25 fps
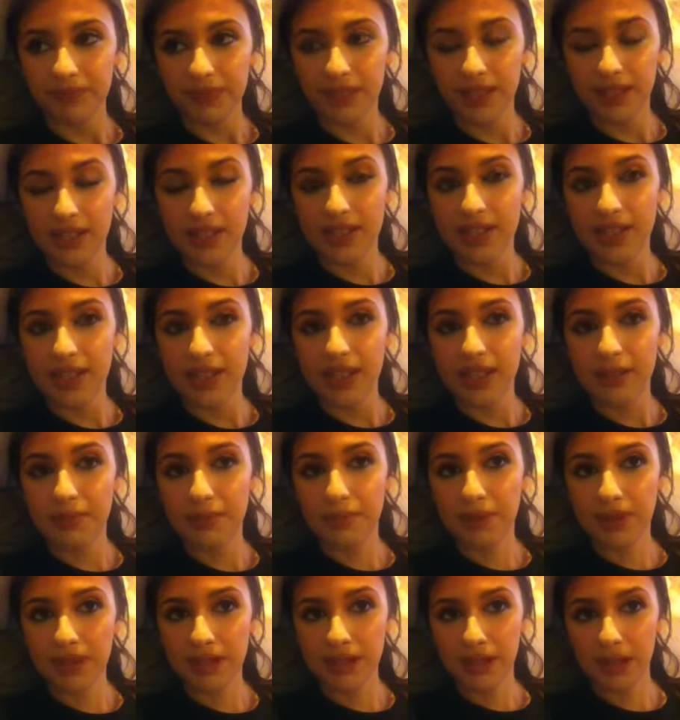is seen
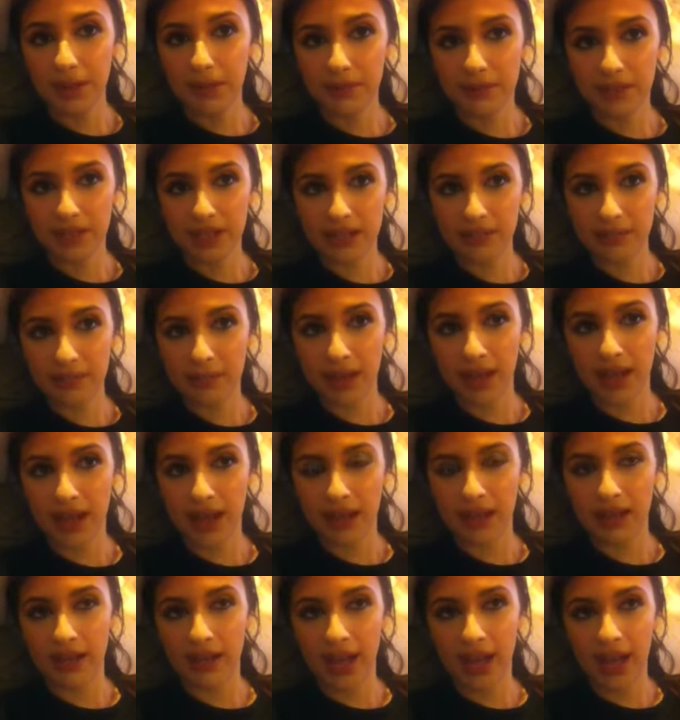beating up this
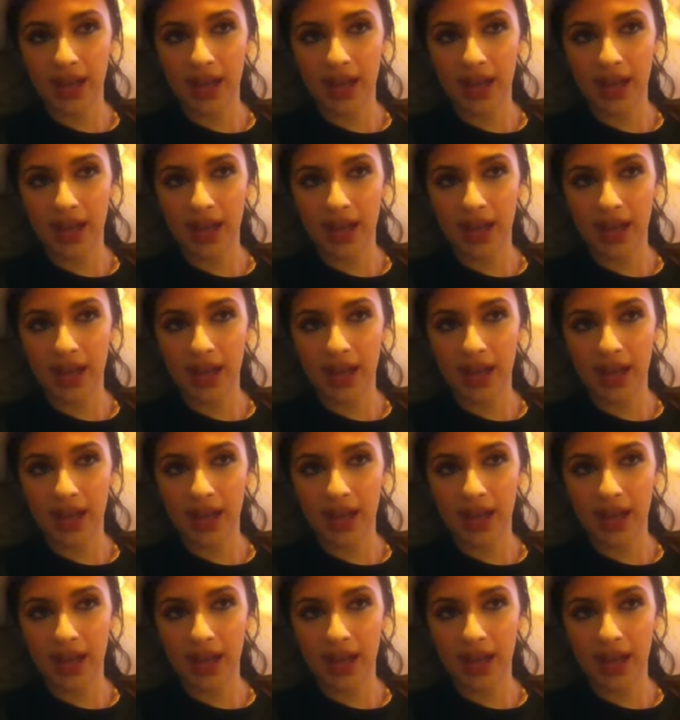man,